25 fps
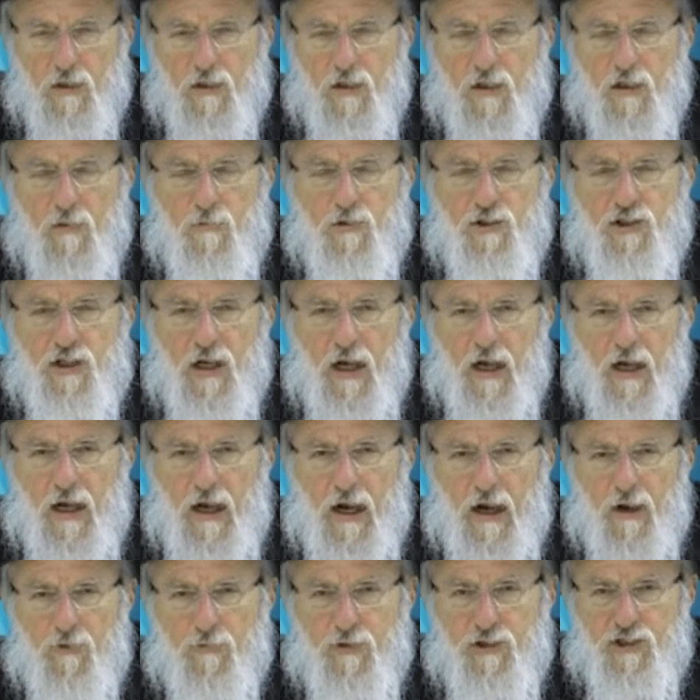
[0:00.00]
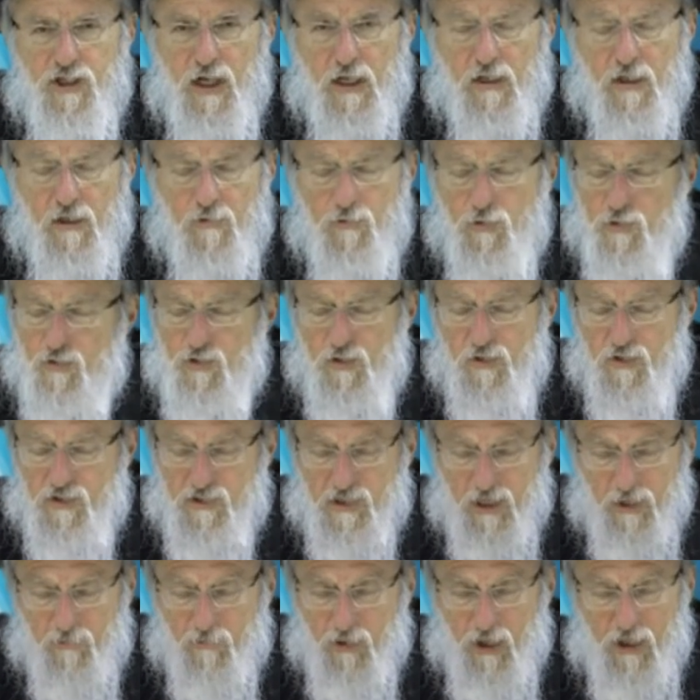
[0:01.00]
Now let me show you how I reject it using the
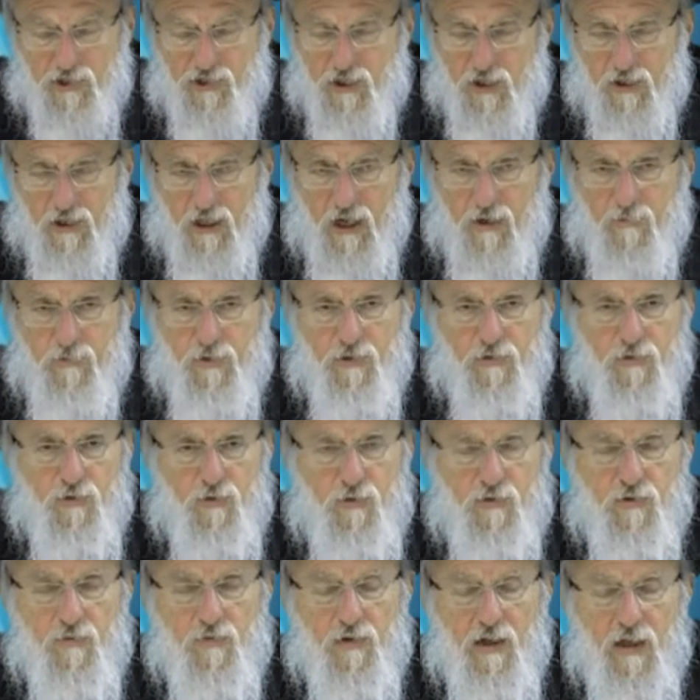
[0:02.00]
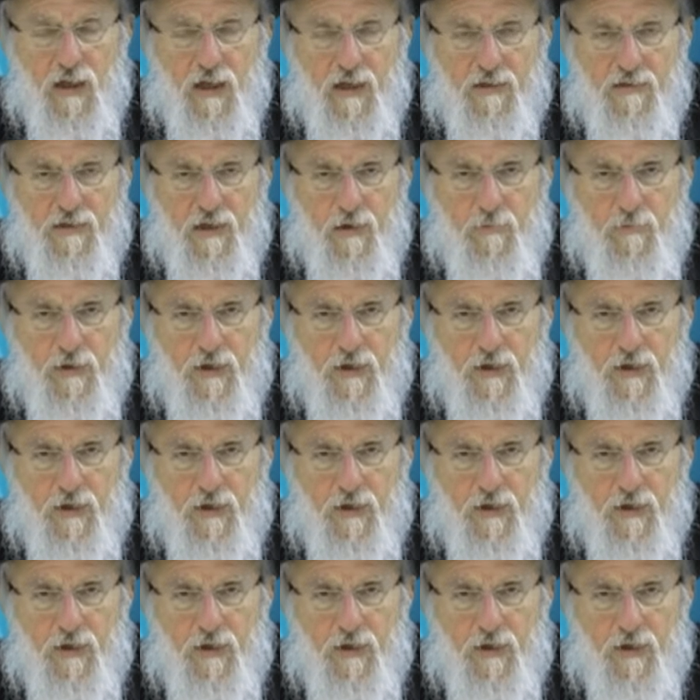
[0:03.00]
same logic that I've been using for the last 10